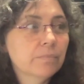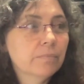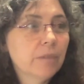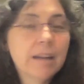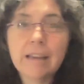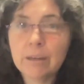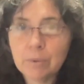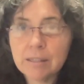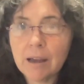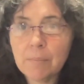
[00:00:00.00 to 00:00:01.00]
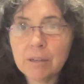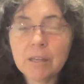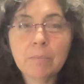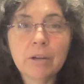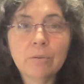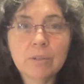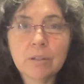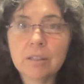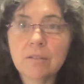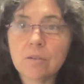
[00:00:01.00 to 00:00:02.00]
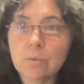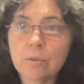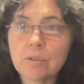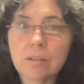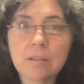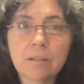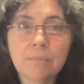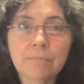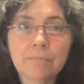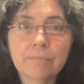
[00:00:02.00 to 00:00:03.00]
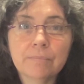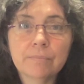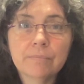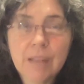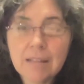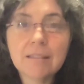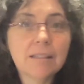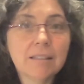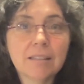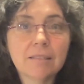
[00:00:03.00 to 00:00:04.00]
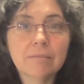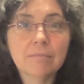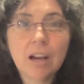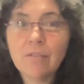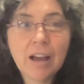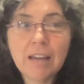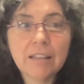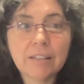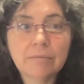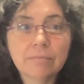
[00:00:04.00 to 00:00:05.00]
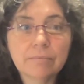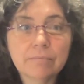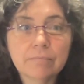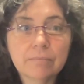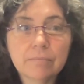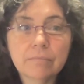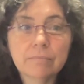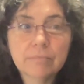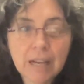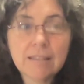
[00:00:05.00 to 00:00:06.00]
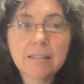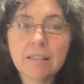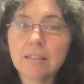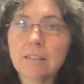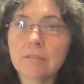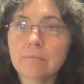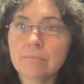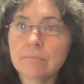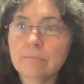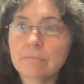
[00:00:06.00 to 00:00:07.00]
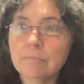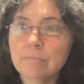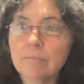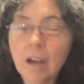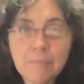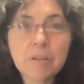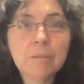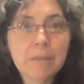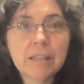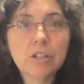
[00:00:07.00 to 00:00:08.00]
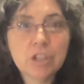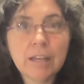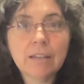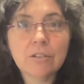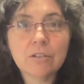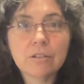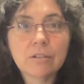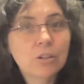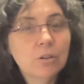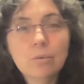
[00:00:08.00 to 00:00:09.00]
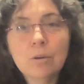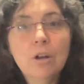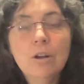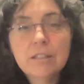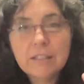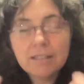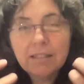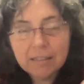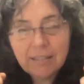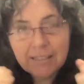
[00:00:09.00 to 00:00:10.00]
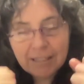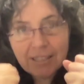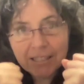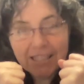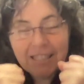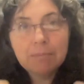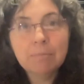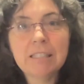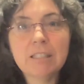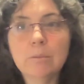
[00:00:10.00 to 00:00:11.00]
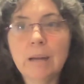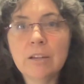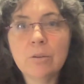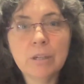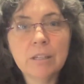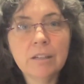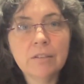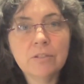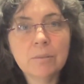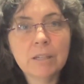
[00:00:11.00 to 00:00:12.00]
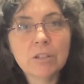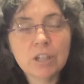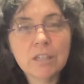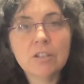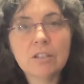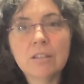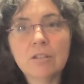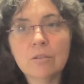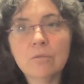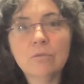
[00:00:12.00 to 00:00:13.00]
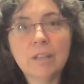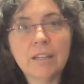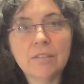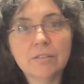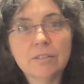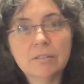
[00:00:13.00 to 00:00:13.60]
I hate what's happening in my own kids' school system. That's it. I've had it. That's it. I'm going to make a change. Does it make you angry enough to make changes in your own life?